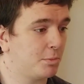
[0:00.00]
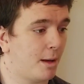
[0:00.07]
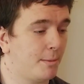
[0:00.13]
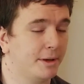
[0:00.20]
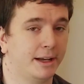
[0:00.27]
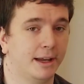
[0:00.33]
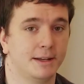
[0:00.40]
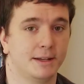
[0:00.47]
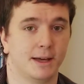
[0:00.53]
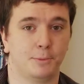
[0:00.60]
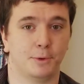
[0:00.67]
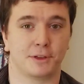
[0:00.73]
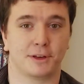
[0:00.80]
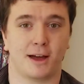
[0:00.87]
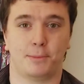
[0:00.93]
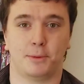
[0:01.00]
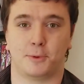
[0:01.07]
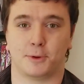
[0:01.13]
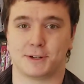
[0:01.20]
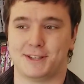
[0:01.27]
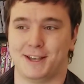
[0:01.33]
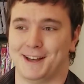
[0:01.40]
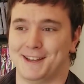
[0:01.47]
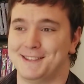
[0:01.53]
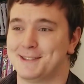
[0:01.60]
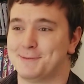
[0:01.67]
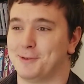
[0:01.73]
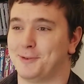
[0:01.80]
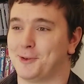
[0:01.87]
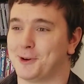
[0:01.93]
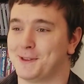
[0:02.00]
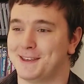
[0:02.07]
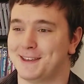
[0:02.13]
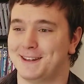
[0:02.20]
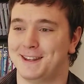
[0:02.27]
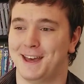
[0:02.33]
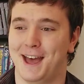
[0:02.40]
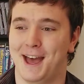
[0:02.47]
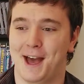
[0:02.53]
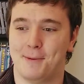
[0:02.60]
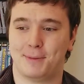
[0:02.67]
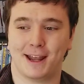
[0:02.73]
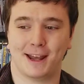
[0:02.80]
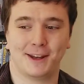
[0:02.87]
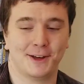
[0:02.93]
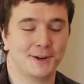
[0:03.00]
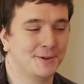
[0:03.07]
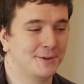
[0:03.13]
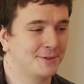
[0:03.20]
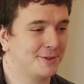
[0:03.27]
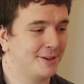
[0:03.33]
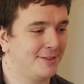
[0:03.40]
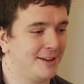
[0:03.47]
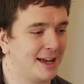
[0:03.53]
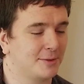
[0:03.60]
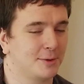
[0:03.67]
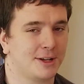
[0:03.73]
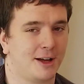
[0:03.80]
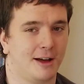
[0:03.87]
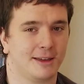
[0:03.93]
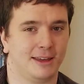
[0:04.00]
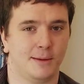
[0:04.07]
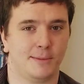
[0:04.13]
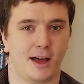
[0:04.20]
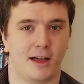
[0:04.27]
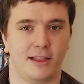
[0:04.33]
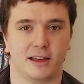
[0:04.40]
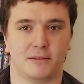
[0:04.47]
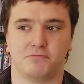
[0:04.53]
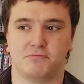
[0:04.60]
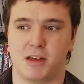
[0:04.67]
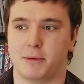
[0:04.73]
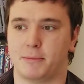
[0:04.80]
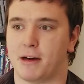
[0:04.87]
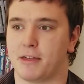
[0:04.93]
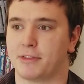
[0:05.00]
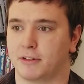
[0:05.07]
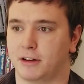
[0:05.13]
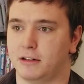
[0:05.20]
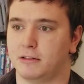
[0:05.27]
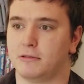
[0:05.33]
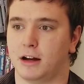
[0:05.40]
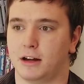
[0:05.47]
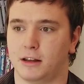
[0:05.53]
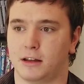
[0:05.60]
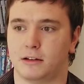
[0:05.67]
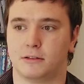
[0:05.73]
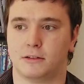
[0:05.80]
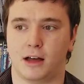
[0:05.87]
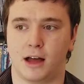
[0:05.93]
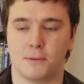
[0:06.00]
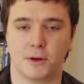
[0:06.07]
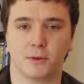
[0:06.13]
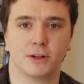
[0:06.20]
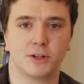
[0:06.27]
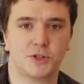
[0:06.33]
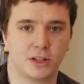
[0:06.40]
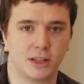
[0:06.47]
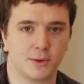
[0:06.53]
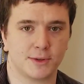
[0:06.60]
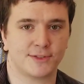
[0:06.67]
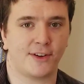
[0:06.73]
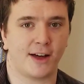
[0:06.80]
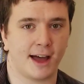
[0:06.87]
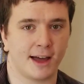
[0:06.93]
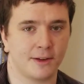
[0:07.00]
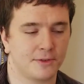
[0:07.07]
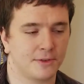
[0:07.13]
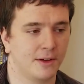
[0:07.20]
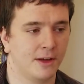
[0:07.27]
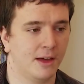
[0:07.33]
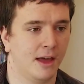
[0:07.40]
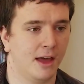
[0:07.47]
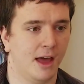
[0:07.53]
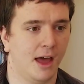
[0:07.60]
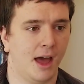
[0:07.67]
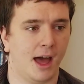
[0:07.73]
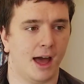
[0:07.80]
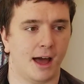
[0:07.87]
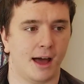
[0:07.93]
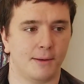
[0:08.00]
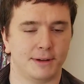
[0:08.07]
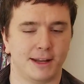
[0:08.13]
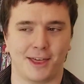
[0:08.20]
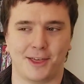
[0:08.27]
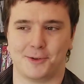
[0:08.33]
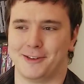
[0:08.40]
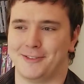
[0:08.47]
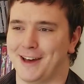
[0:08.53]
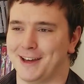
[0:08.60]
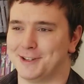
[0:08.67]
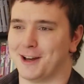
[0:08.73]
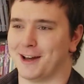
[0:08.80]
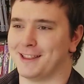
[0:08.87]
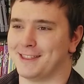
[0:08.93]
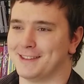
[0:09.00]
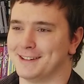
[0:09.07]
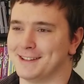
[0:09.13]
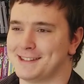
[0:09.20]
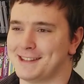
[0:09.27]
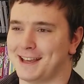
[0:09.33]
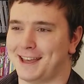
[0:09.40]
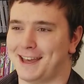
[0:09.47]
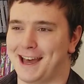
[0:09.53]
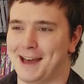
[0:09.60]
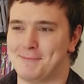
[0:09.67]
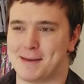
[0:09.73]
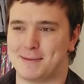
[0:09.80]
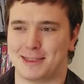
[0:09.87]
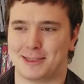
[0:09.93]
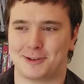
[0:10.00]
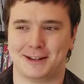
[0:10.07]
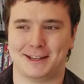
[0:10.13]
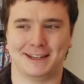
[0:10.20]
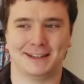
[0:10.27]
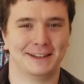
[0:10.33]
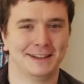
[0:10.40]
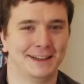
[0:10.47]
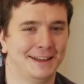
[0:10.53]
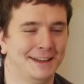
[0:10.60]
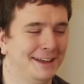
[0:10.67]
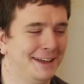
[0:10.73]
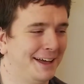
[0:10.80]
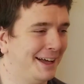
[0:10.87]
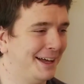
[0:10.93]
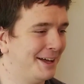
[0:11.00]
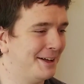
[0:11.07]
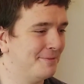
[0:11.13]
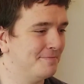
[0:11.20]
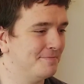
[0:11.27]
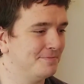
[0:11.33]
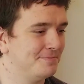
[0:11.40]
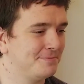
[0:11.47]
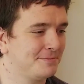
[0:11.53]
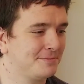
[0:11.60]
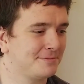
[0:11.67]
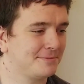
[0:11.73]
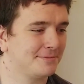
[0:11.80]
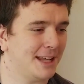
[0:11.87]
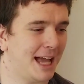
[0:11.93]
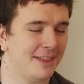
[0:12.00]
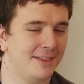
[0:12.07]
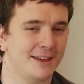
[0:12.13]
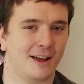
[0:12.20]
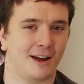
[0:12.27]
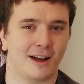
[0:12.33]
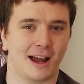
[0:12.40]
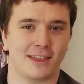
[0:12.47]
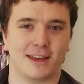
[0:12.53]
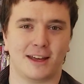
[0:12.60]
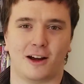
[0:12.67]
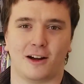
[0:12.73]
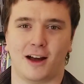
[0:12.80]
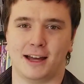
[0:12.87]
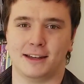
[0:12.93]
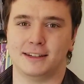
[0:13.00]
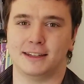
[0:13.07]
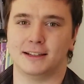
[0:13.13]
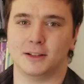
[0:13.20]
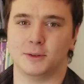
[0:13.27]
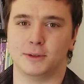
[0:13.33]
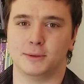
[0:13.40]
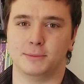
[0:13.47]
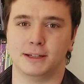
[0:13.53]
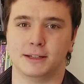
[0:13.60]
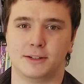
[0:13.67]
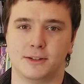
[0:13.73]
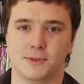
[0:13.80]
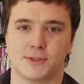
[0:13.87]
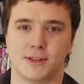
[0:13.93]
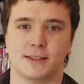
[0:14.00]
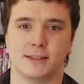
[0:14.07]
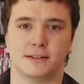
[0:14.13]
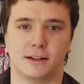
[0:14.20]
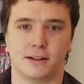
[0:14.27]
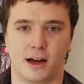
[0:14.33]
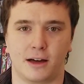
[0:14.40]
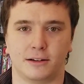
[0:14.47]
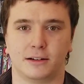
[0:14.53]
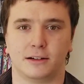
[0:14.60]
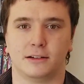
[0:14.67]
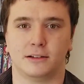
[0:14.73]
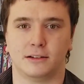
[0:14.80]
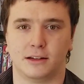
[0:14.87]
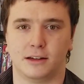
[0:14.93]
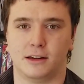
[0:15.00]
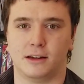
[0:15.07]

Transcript: We're probably going to end up with a couple more sons before then, but I know for a fact we're talking about maybe about 3 right now. Originally it was 5, but now we've had Jonathan. It's like maybe 3. I think our ideal would be 2 sons and a daughter.